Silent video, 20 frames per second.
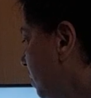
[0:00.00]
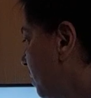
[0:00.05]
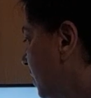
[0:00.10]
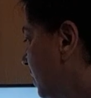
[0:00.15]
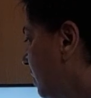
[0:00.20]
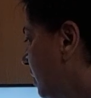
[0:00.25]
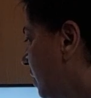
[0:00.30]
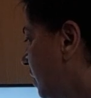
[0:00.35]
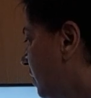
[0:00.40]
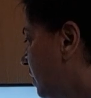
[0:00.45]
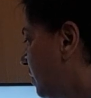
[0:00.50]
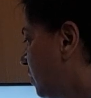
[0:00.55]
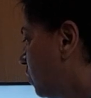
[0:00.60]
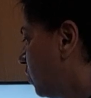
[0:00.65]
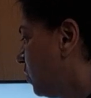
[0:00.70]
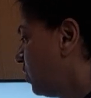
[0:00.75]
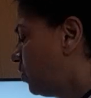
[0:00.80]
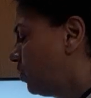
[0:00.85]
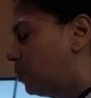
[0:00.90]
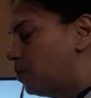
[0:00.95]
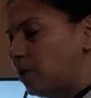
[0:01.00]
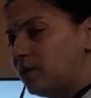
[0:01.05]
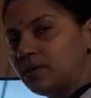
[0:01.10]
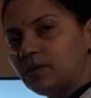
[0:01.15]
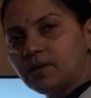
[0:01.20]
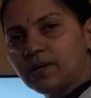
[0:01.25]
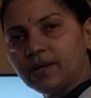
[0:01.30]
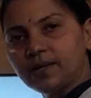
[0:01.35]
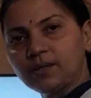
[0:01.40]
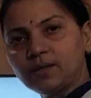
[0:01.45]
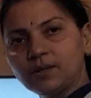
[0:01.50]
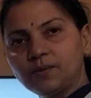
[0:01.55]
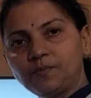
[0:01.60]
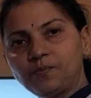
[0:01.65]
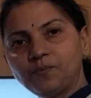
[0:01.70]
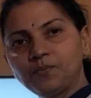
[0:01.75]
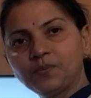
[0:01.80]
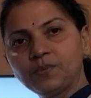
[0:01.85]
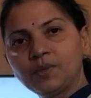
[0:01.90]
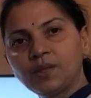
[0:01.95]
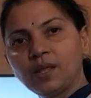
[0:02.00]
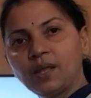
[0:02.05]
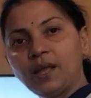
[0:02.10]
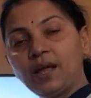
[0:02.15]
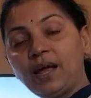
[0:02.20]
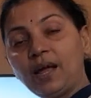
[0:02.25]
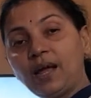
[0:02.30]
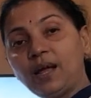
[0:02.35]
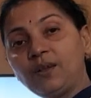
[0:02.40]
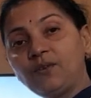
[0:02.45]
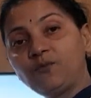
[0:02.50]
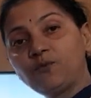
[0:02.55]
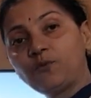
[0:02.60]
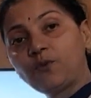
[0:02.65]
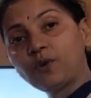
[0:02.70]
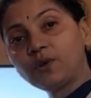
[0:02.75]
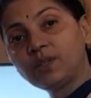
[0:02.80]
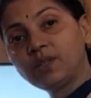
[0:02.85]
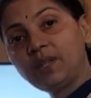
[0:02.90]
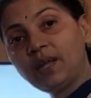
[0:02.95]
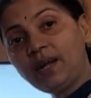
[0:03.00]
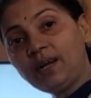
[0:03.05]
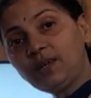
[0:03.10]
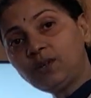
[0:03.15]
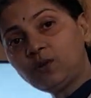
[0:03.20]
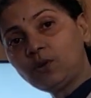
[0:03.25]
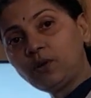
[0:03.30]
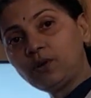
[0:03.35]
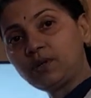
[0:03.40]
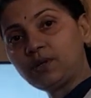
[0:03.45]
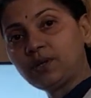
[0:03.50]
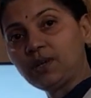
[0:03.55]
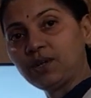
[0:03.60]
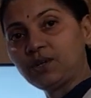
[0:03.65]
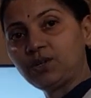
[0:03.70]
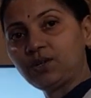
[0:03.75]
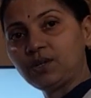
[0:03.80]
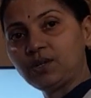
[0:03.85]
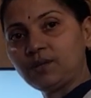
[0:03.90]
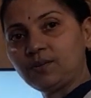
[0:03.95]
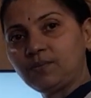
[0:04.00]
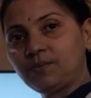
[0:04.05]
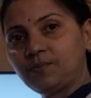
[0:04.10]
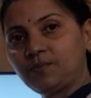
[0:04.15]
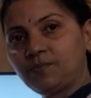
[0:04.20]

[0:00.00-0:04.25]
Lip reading: muscle, it is going to contract. And for that contraction,